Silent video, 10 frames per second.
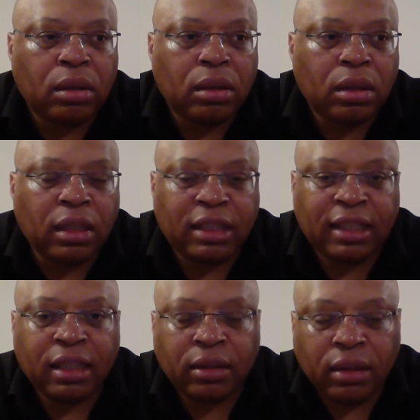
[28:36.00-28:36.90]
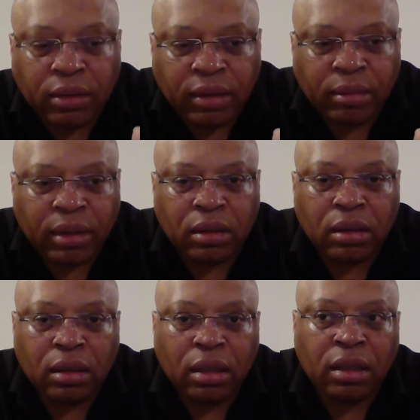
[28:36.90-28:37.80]
And I sent her another email,
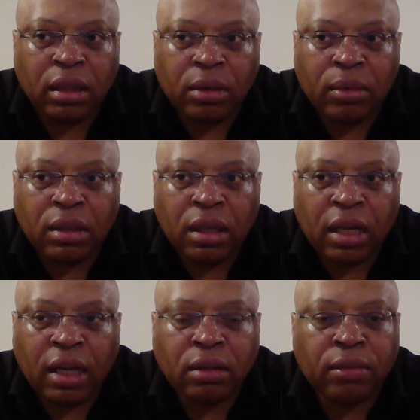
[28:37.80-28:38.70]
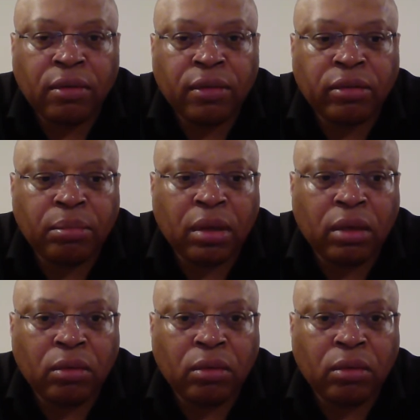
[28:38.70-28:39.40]
and then there was an out of office reply.